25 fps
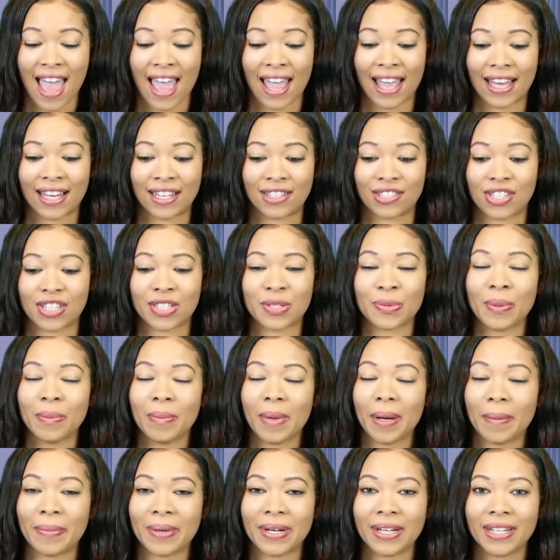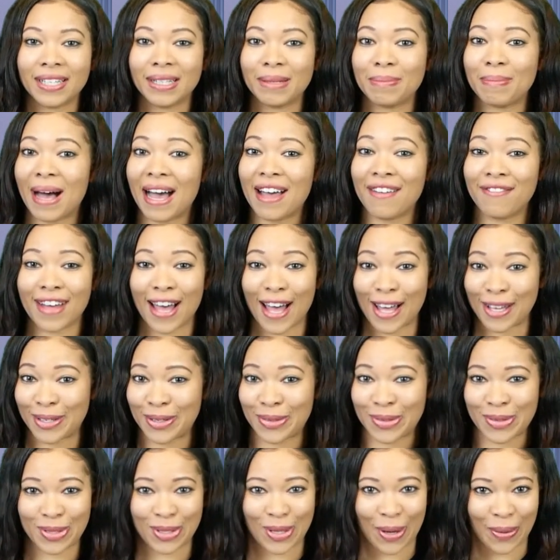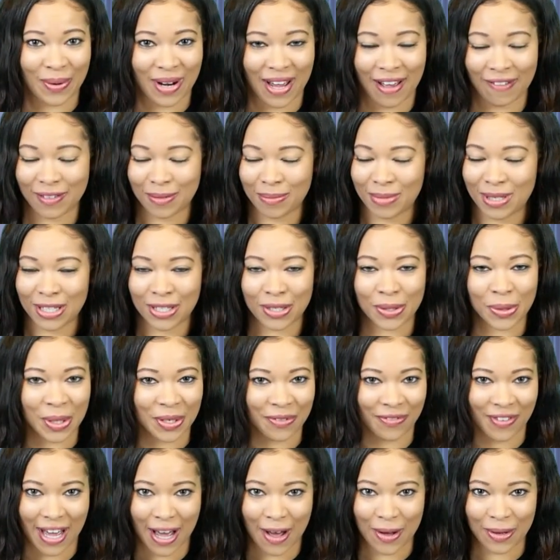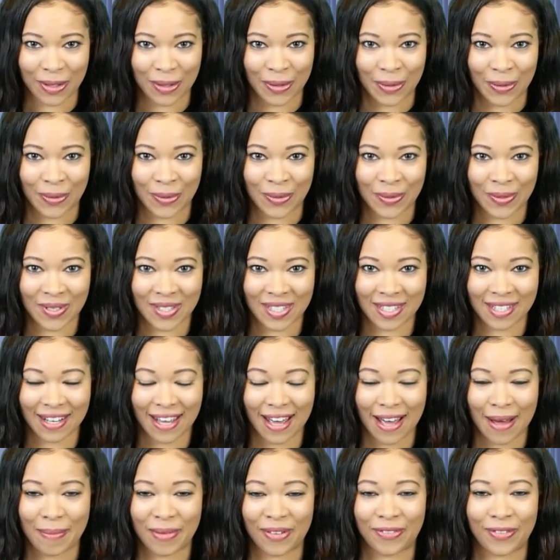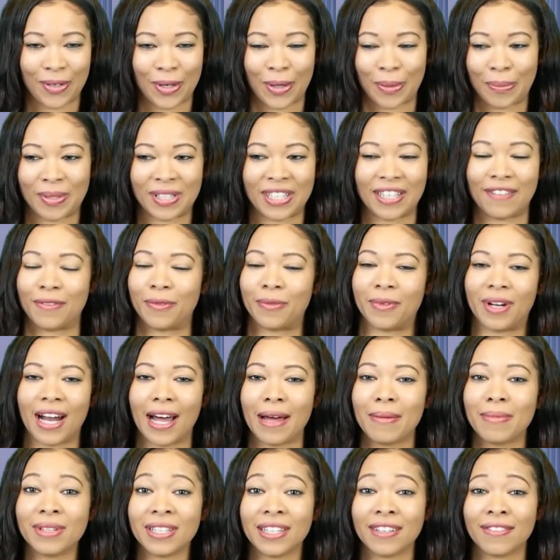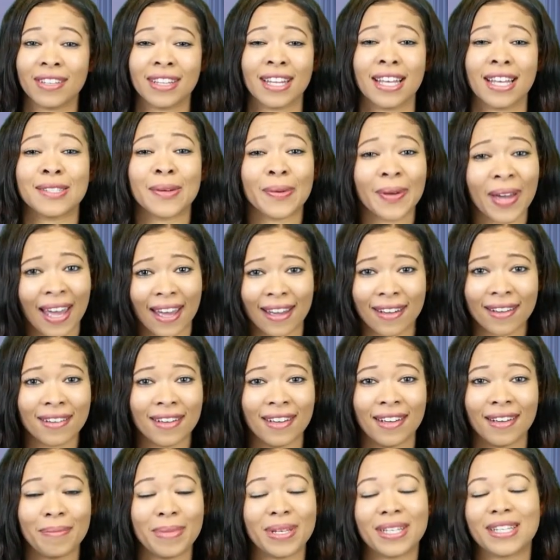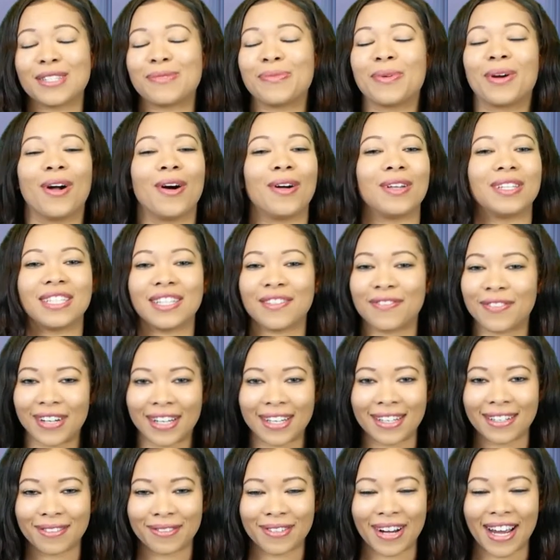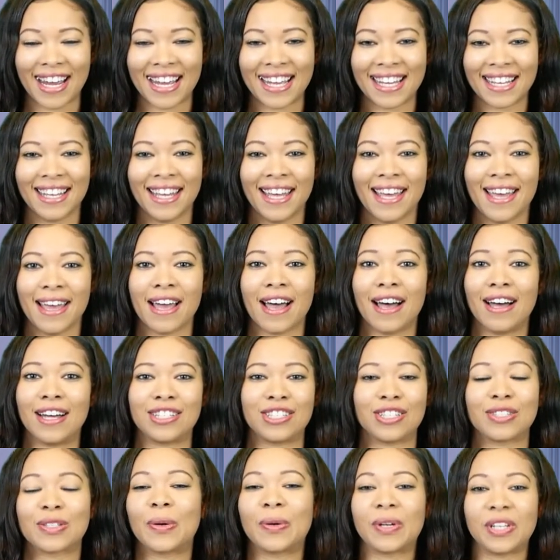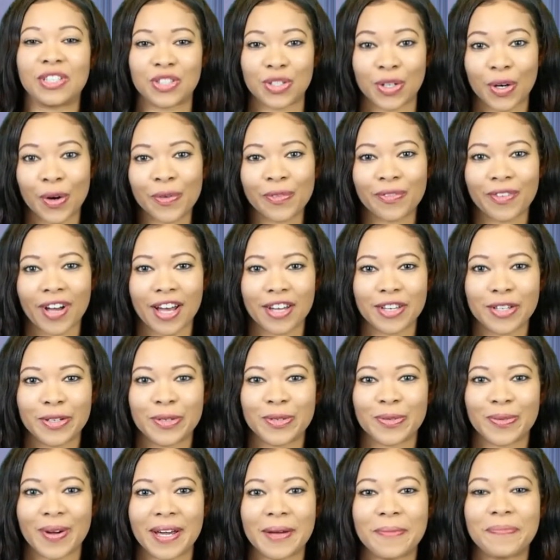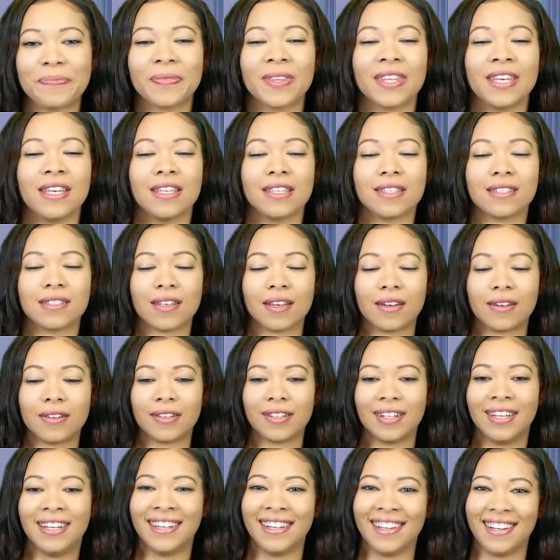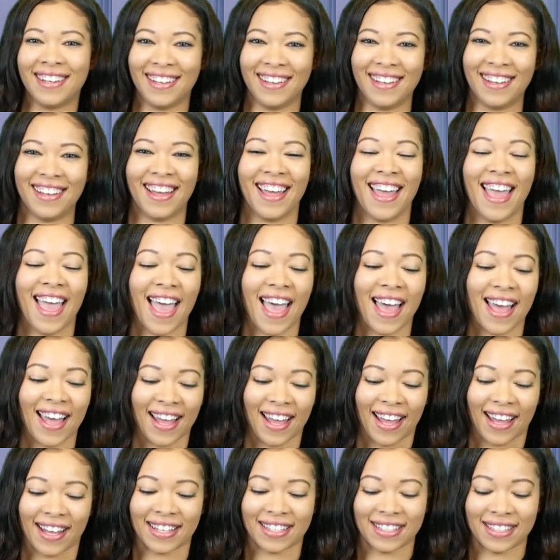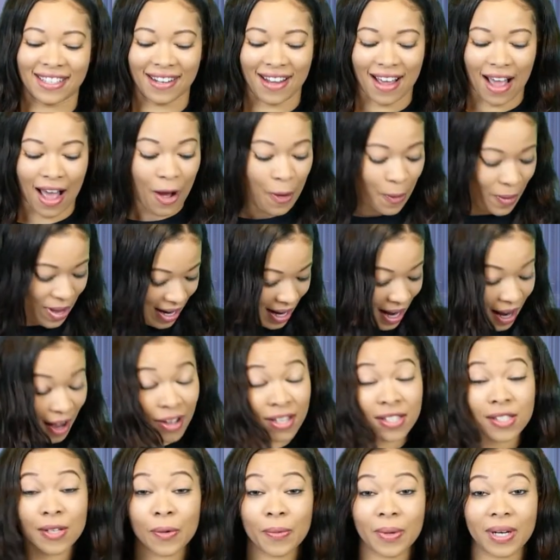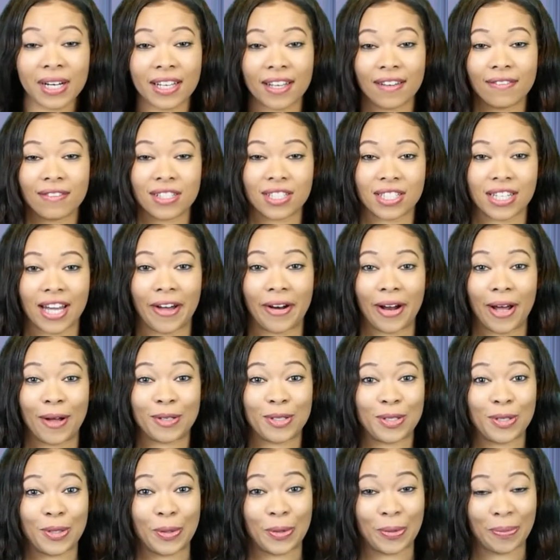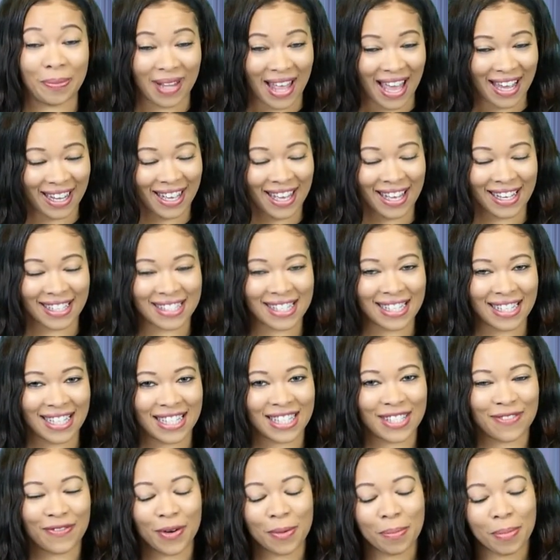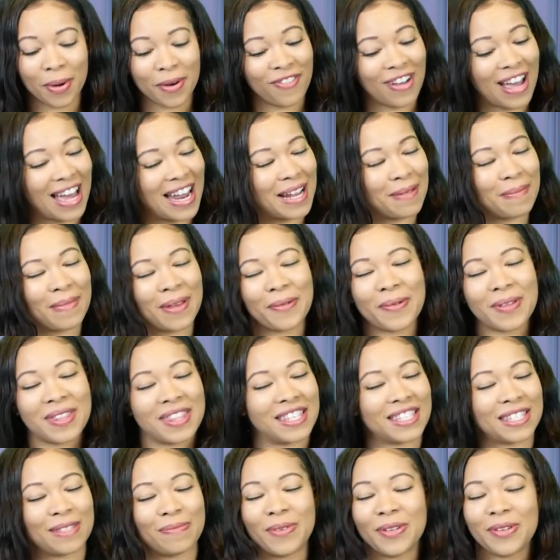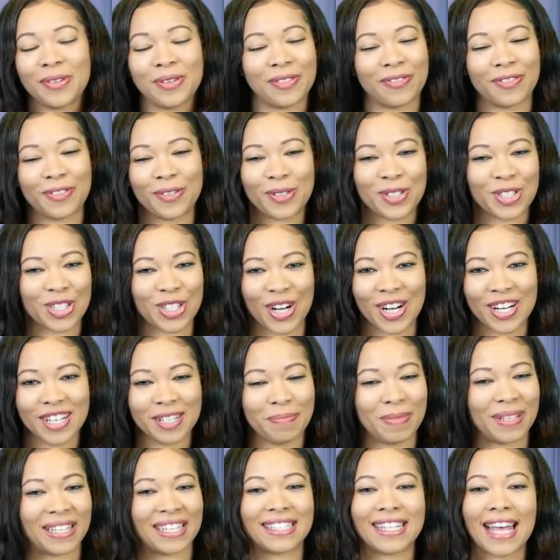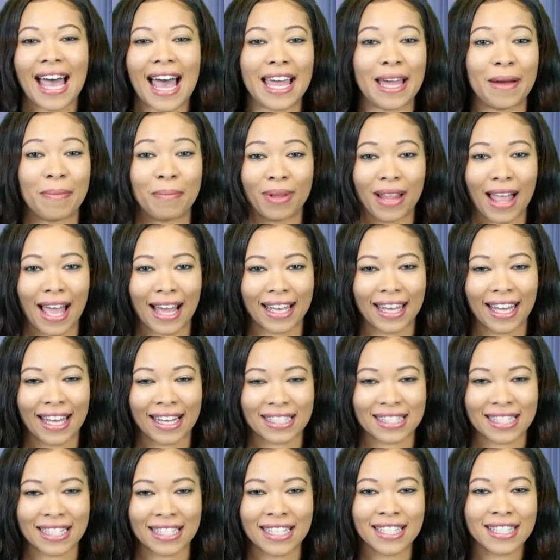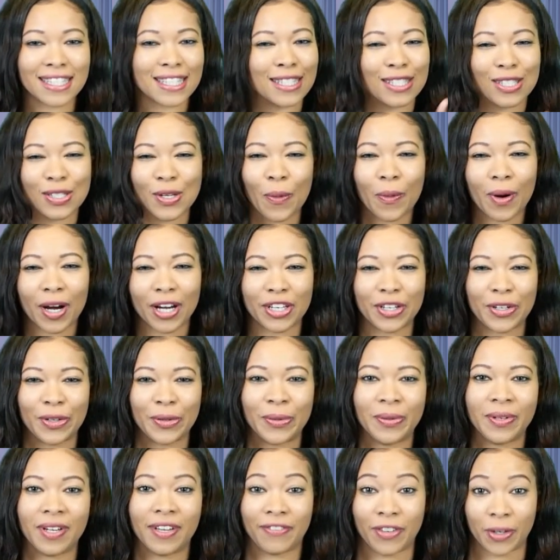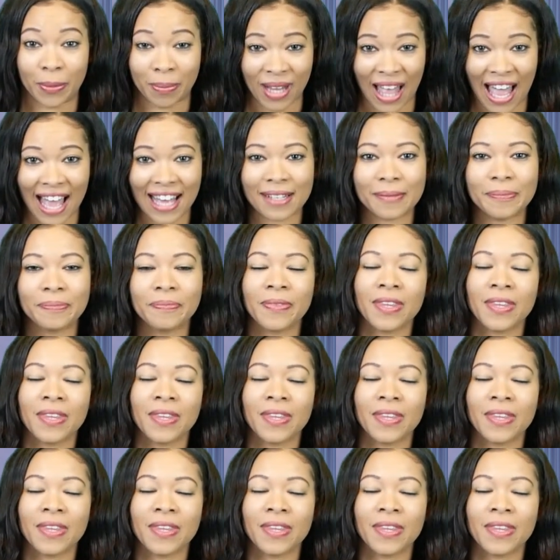And just remember, my values don't have to be your values. If you don't believe in what I believe in, okay, because we're all different, right? Just go get your own values, right? So, oh, and I also want to give a shout out to Blk Excl for providing me with this beautiful shirt, because I am Blk Excl, and so are you if you're Black.